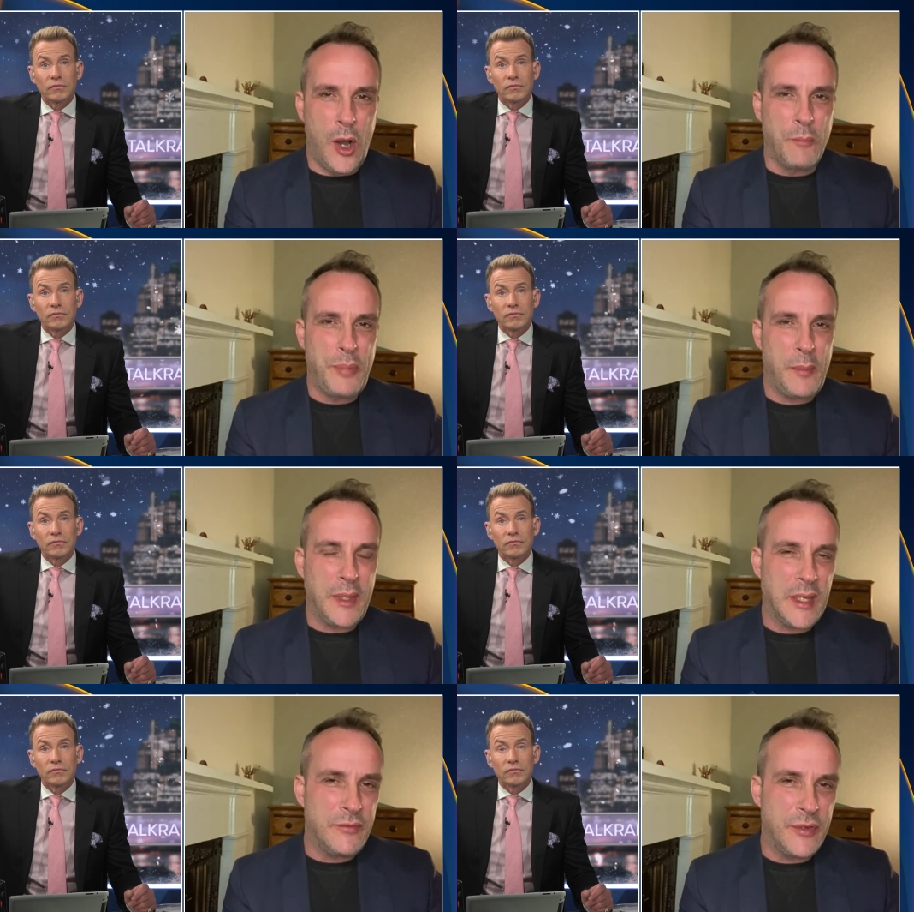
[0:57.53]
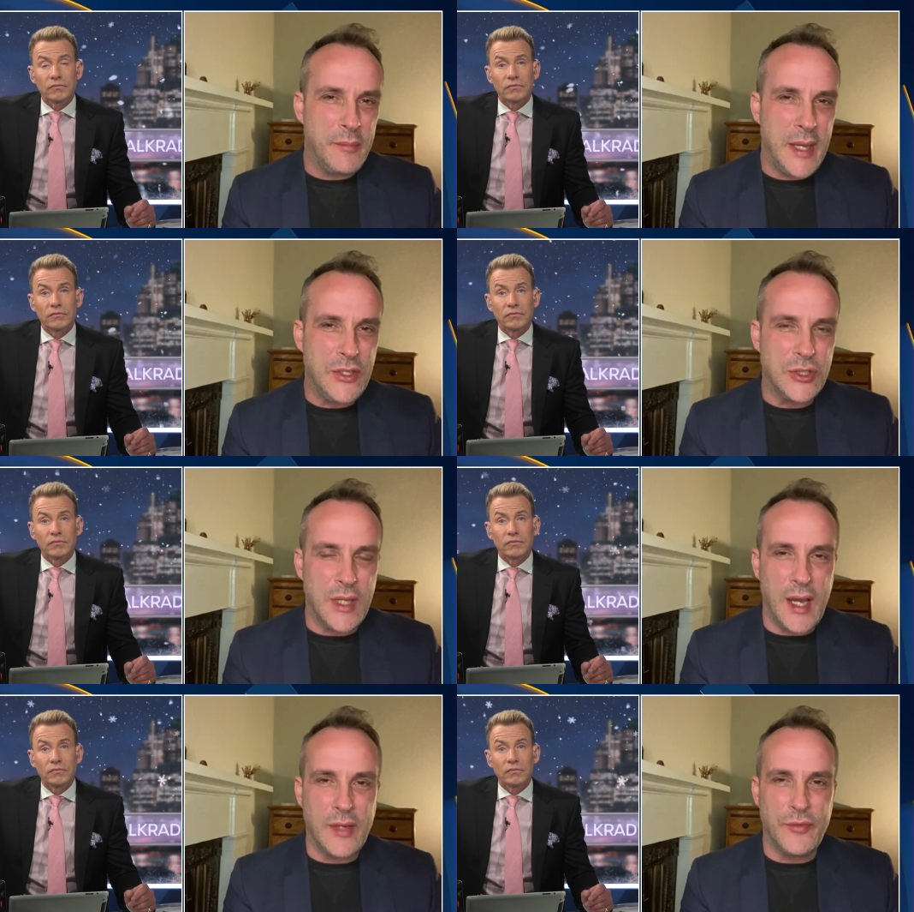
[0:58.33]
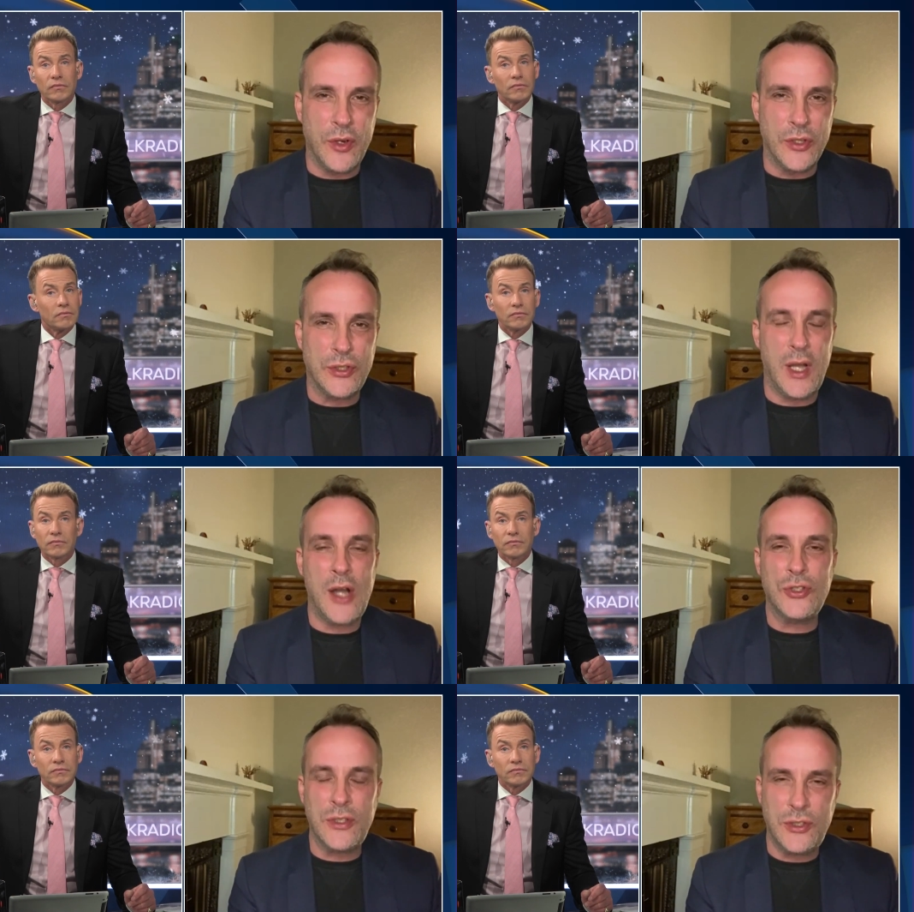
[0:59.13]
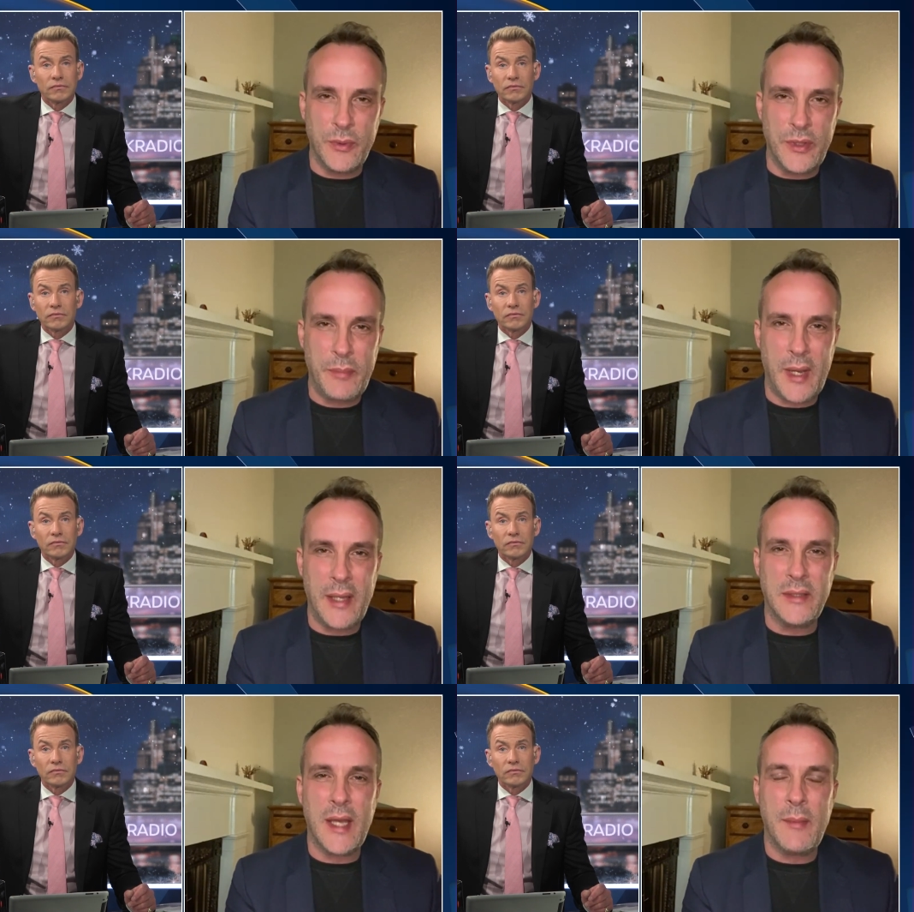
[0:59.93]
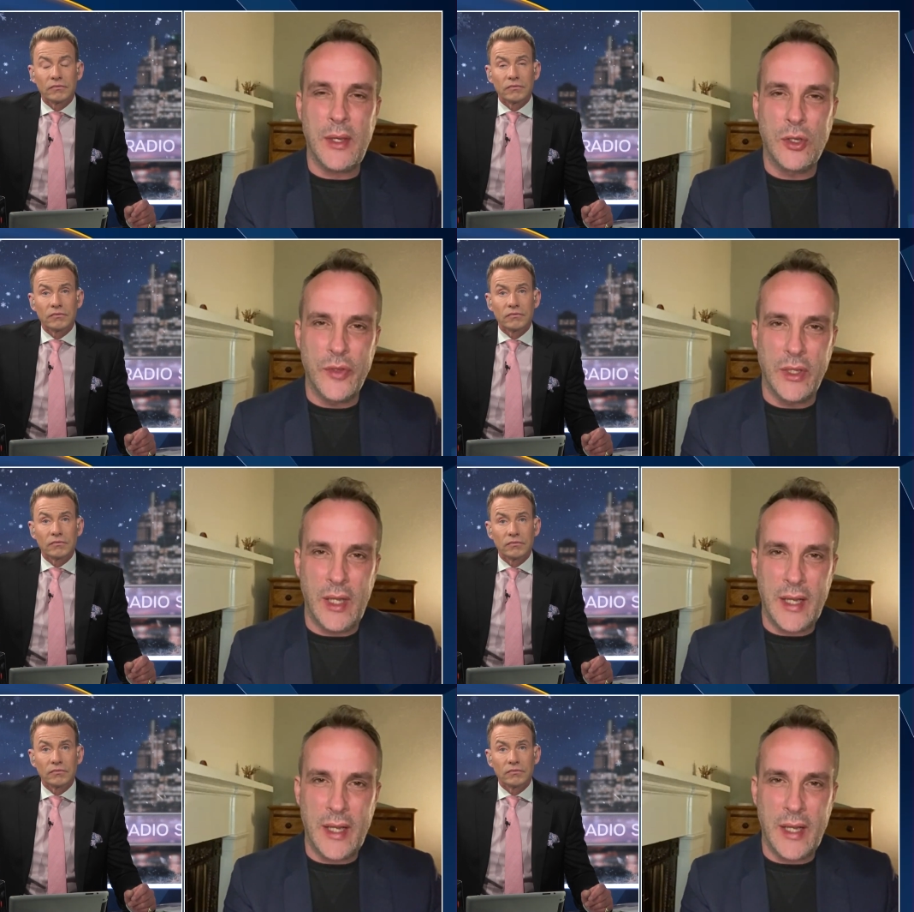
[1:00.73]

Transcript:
Speaker 1: on public information adverts, largely to do with the pandemic over the